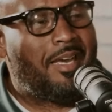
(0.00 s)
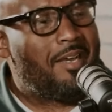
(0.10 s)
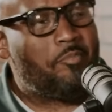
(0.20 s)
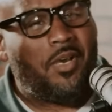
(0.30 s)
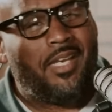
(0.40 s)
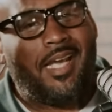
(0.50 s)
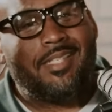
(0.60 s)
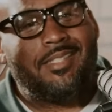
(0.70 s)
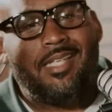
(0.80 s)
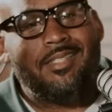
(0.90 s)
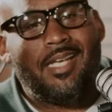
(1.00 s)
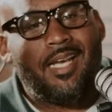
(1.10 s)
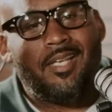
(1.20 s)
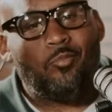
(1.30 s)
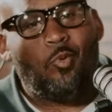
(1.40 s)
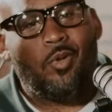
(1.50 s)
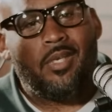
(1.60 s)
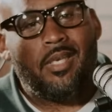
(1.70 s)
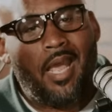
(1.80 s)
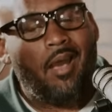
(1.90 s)
I probably got 10 times more
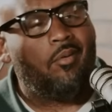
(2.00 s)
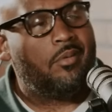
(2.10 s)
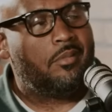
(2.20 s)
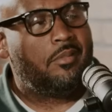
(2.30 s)
than now,